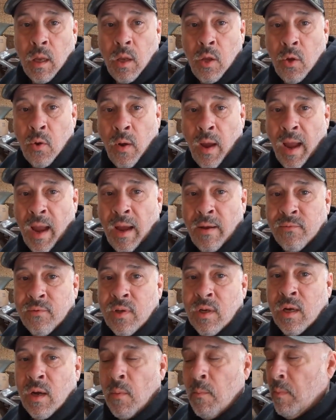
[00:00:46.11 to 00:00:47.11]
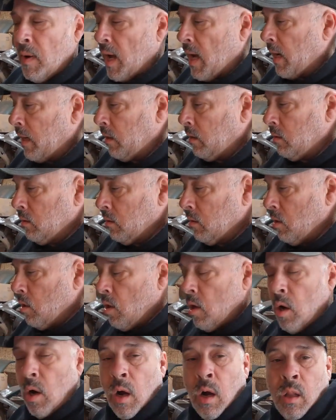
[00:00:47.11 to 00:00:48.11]
you have to combine
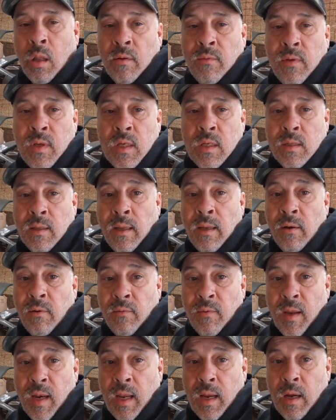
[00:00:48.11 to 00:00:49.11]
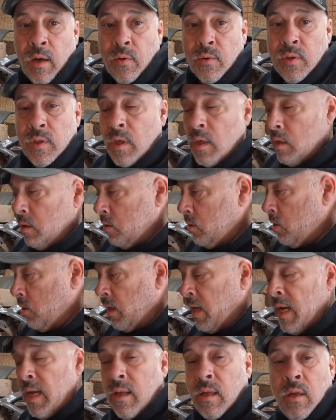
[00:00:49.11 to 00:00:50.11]
all of these little videos to
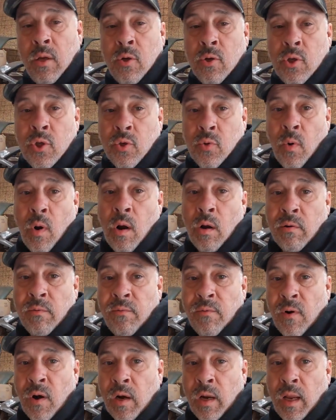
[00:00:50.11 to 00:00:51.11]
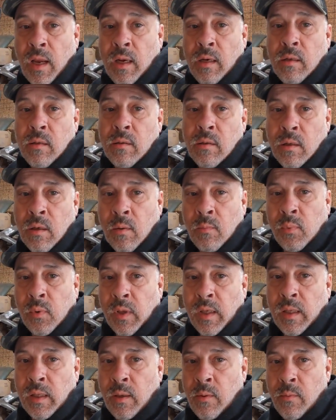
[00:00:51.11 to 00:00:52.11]
get your strong front end
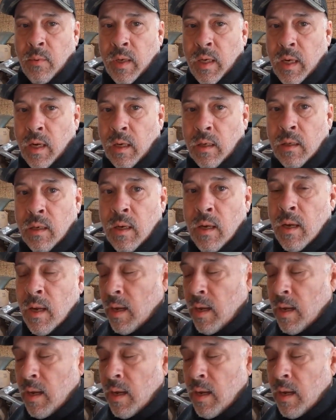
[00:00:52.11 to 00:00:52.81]
completely redone.